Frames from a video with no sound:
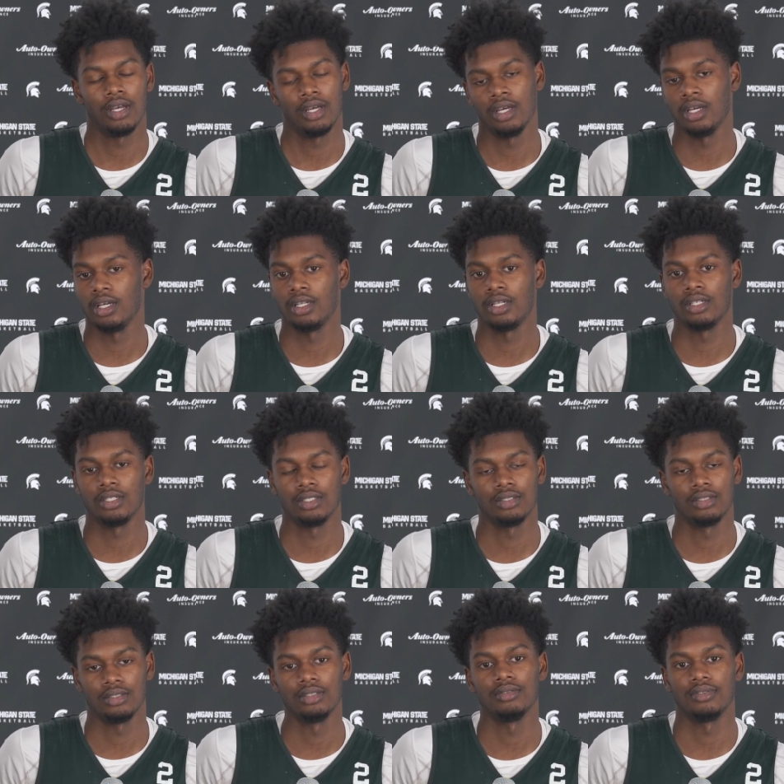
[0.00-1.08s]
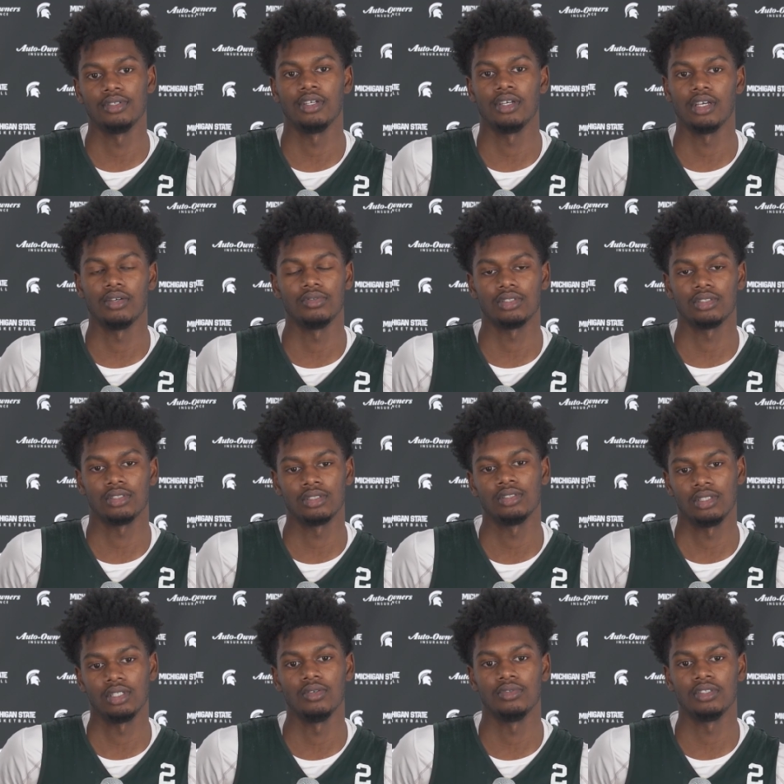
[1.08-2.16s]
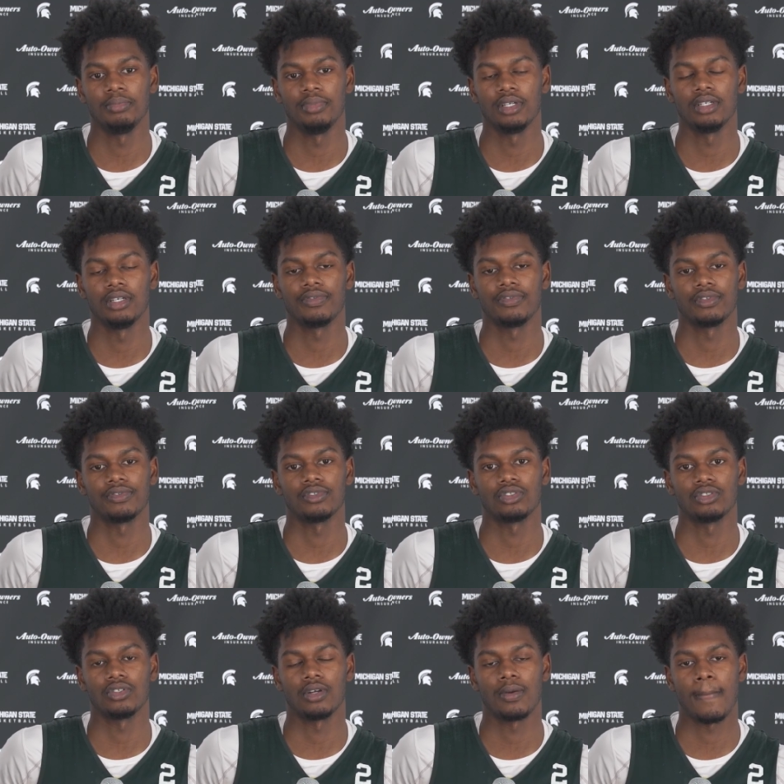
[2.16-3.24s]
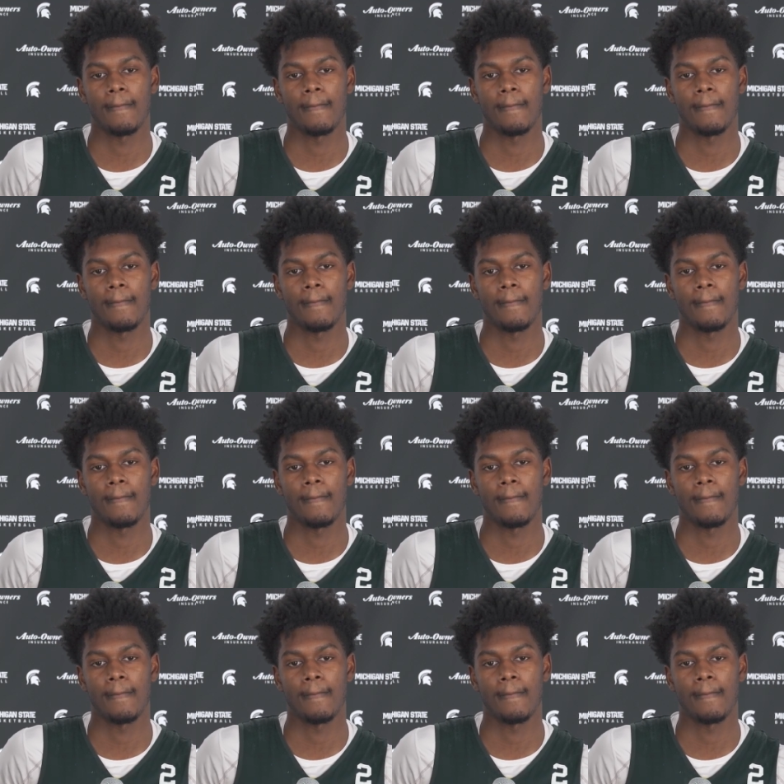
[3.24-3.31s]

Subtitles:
and yeah, it was a big difference for sure.